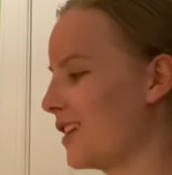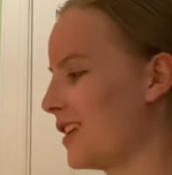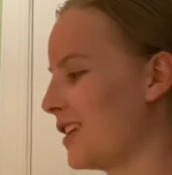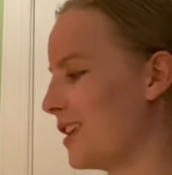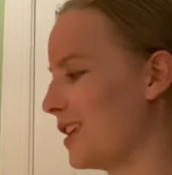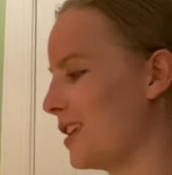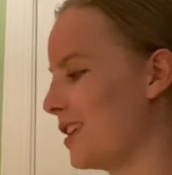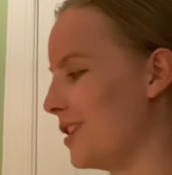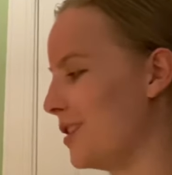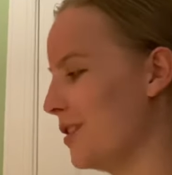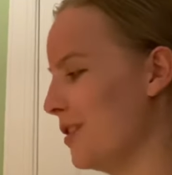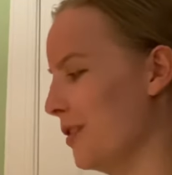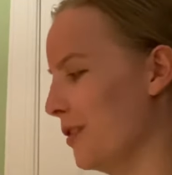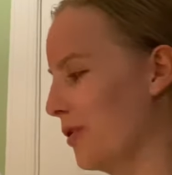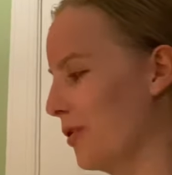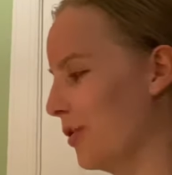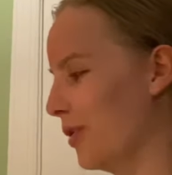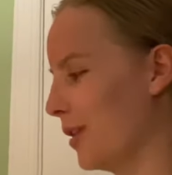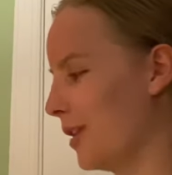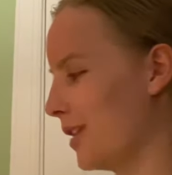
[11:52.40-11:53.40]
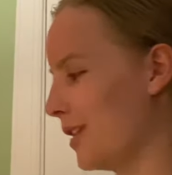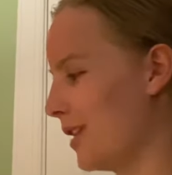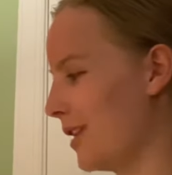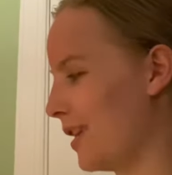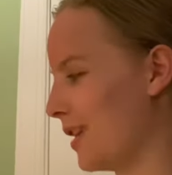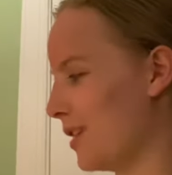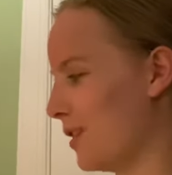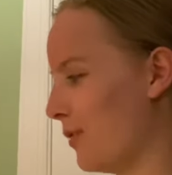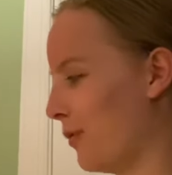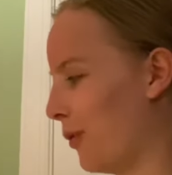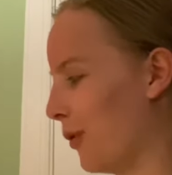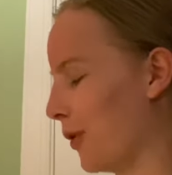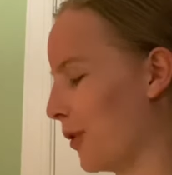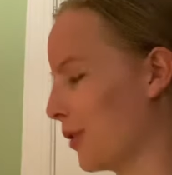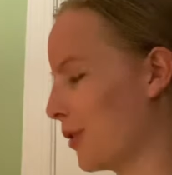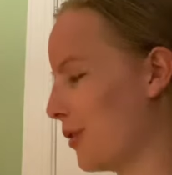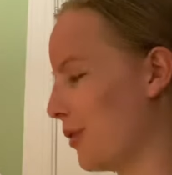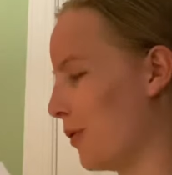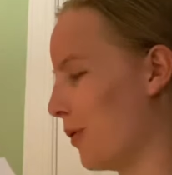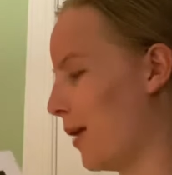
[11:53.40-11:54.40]
Q is for
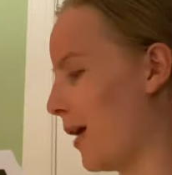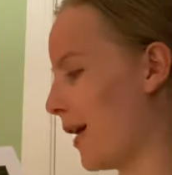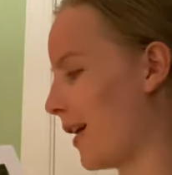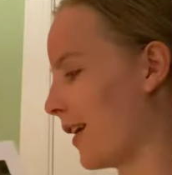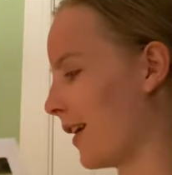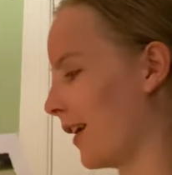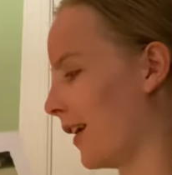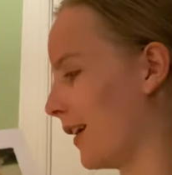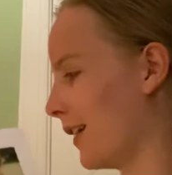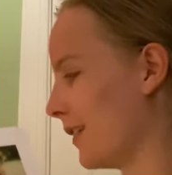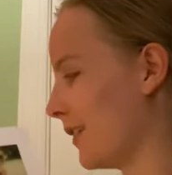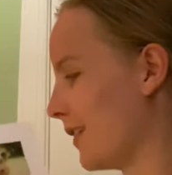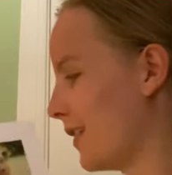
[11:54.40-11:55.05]
quokka.